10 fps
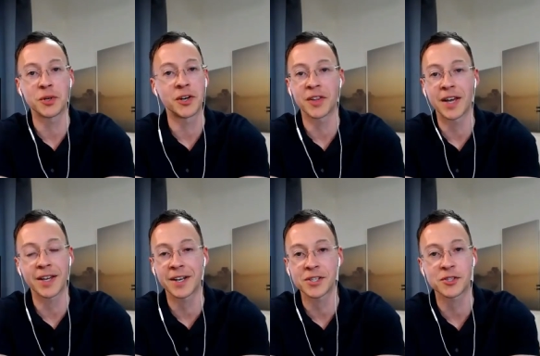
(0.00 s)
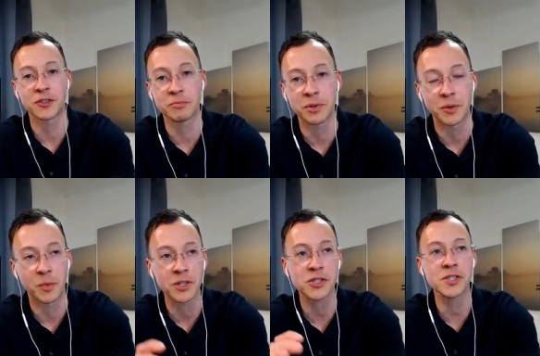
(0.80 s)
and all that kind of stuff. But
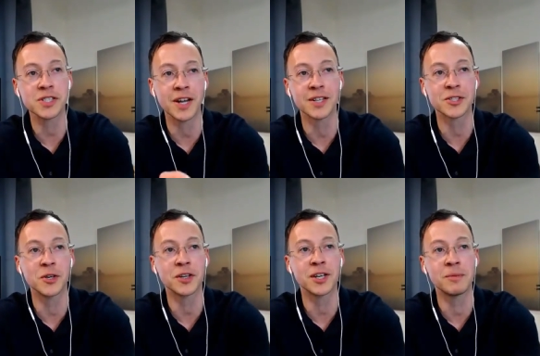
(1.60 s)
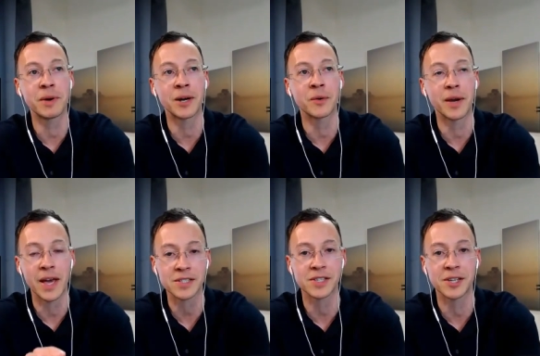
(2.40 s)
once you start talking about
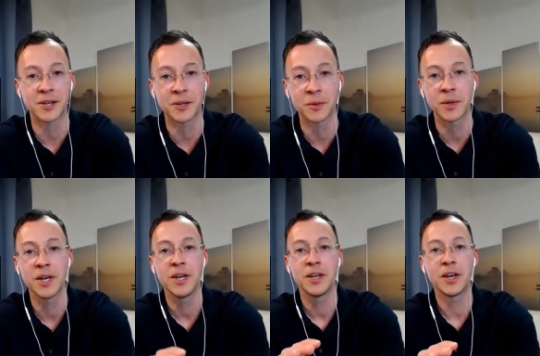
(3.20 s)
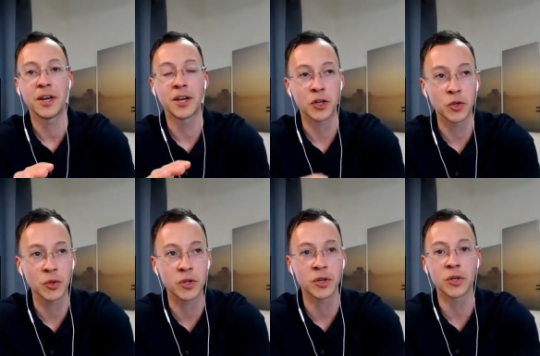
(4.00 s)
SEO, uh,
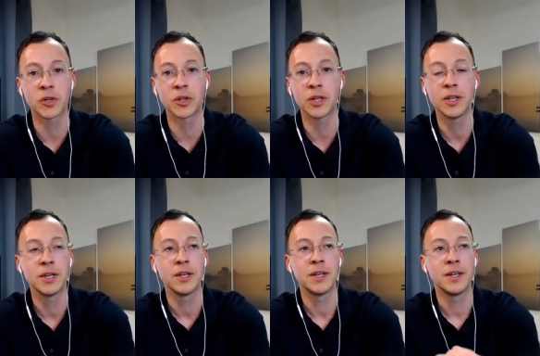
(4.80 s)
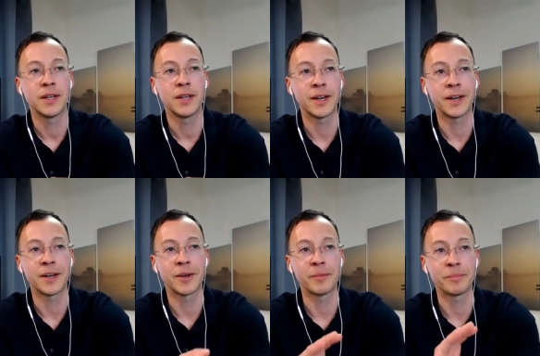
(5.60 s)
Google,
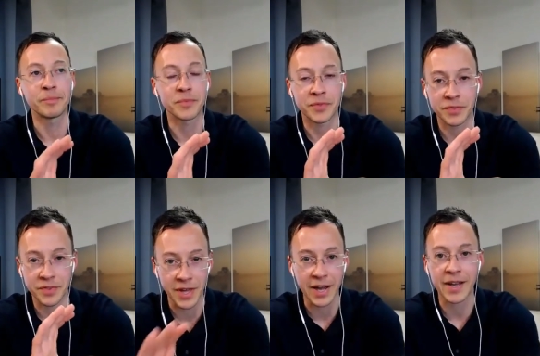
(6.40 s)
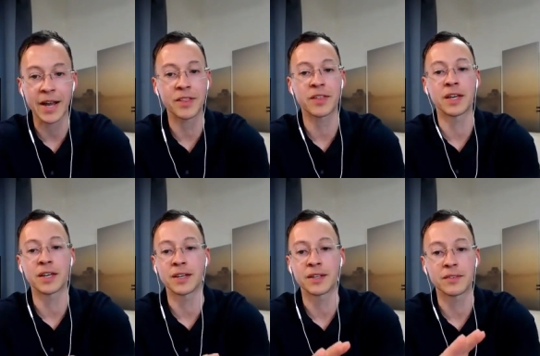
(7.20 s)
um, that kind of
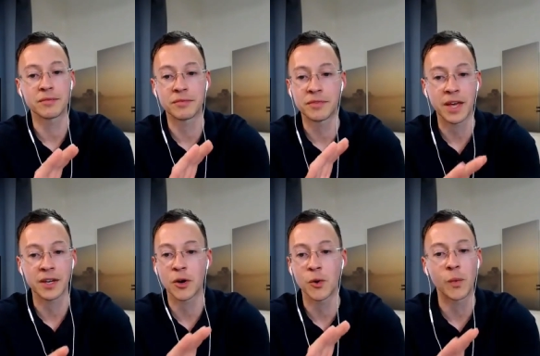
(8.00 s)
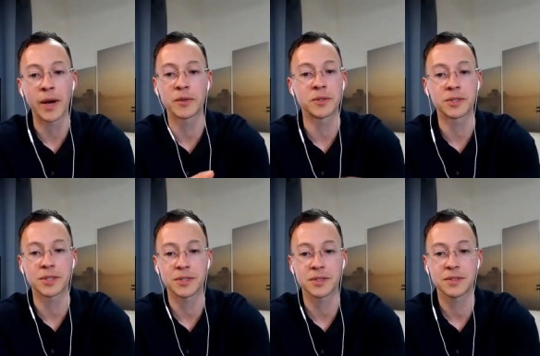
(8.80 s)
thing, they go
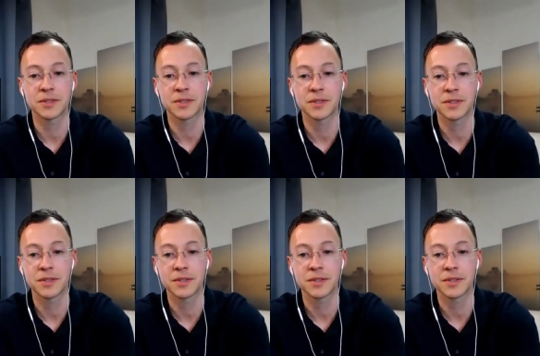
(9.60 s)
wild. Okay.